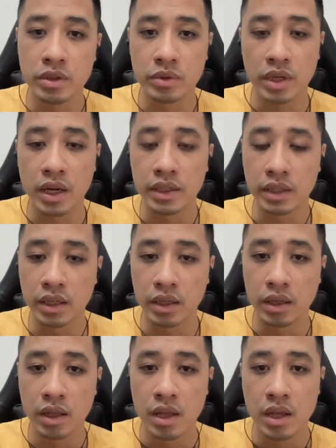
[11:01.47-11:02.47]
society.
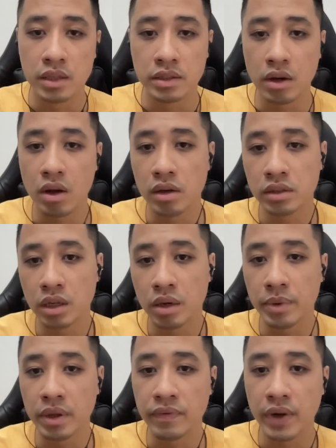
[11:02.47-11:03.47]
The
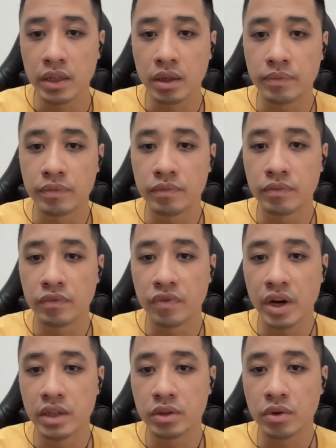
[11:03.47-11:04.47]
long-term effect of
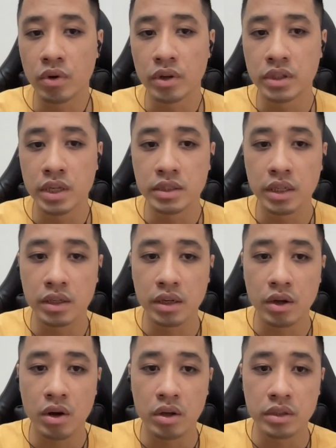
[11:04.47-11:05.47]
French colonization
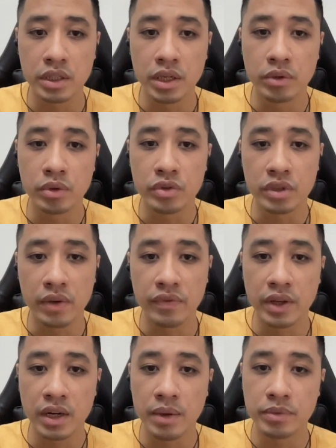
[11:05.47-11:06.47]
continued to shape
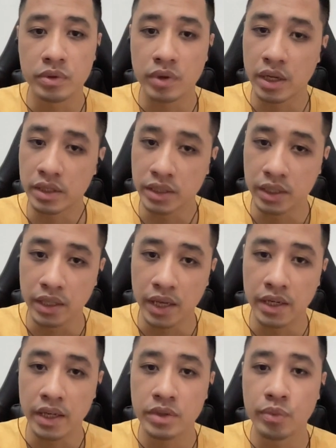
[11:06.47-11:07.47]
Vietnam society
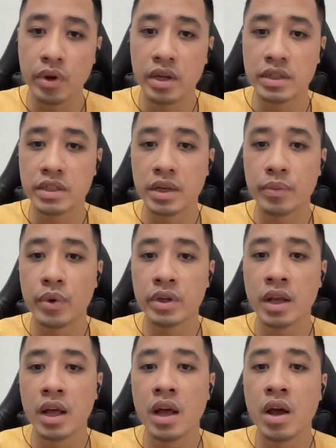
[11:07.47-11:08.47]
and its relationship with
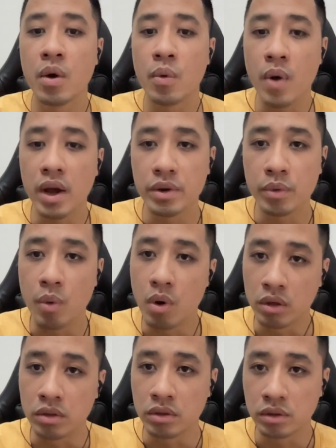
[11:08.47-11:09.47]
wider
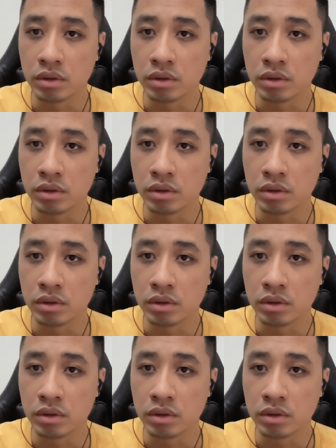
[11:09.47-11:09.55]
world.